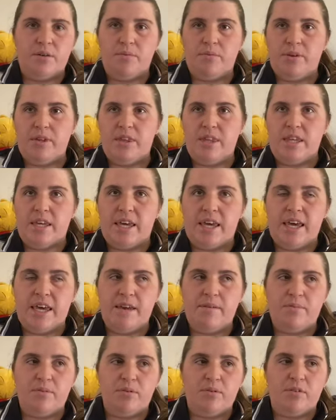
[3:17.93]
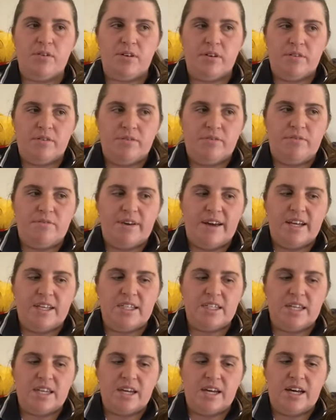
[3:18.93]
with the keyboard
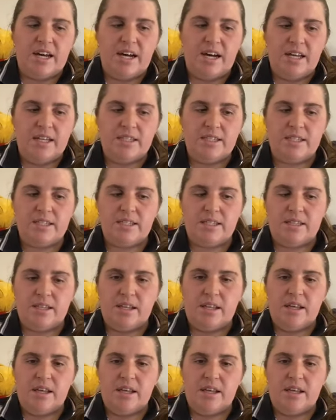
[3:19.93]
facing us,